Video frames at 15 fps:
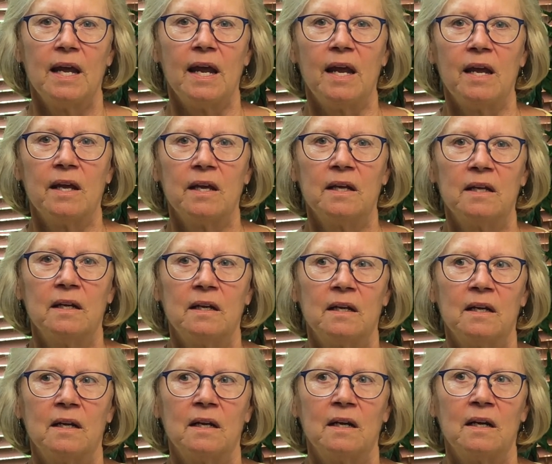
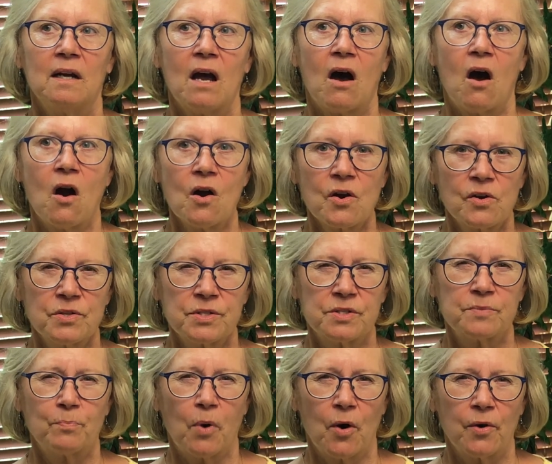In our
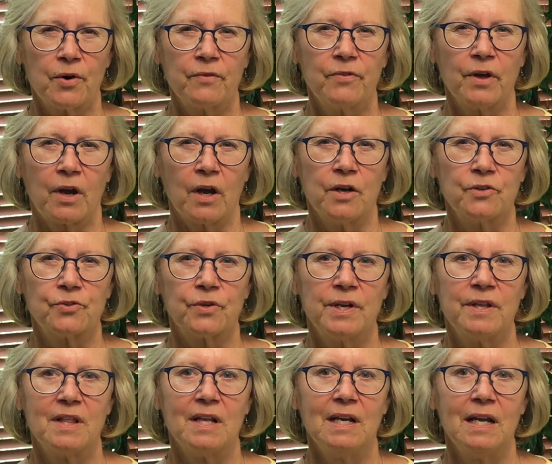part of the
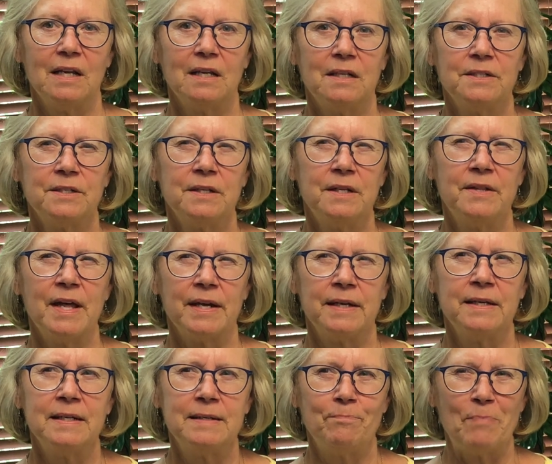country, the
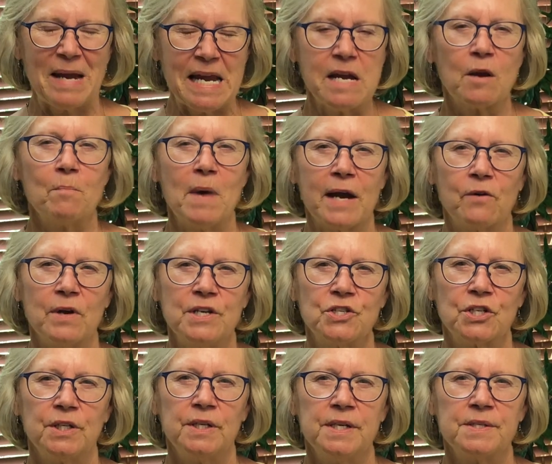peak
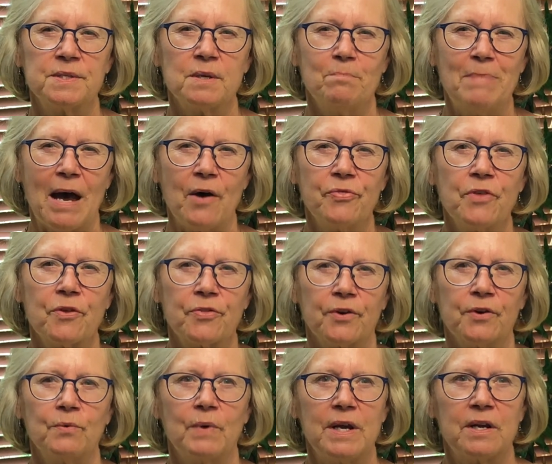migration is about the
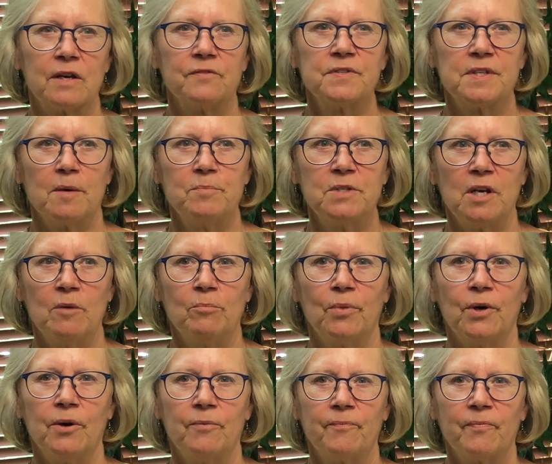third week of
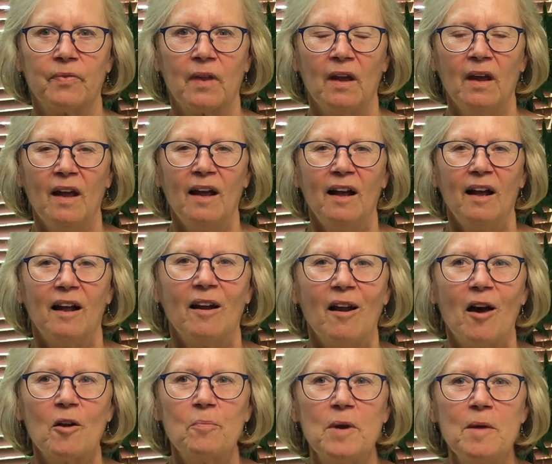September. A
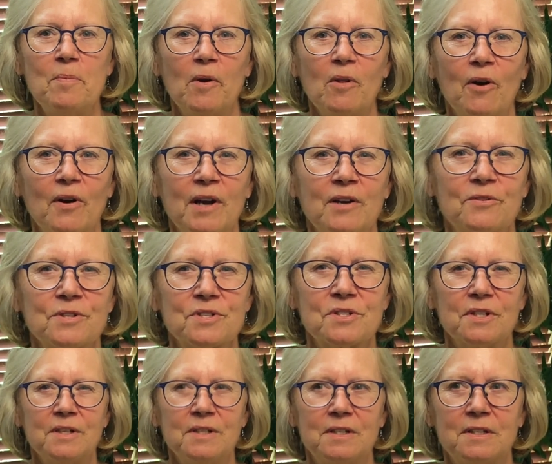lot of people are
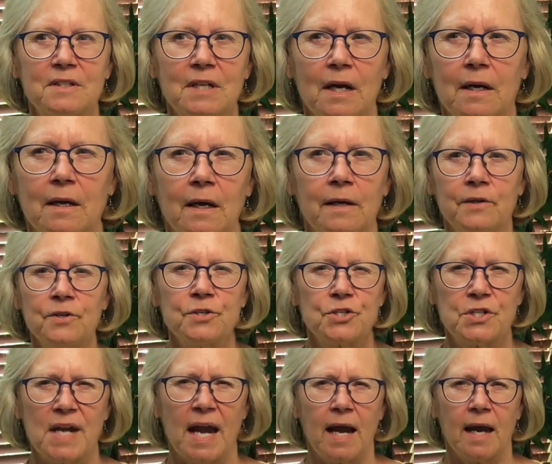interested to
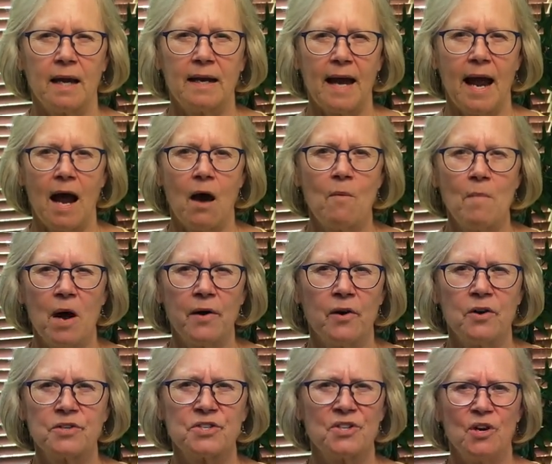understand how
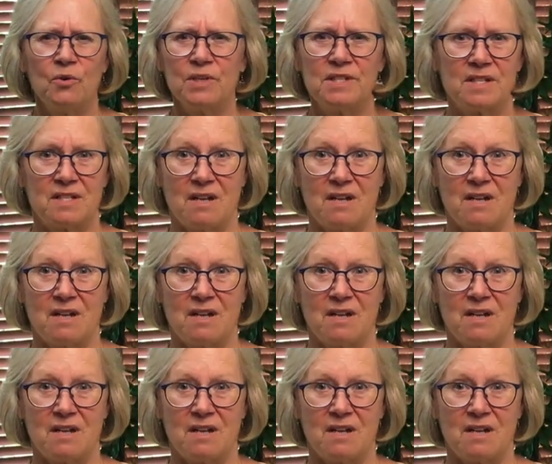monarchs know it's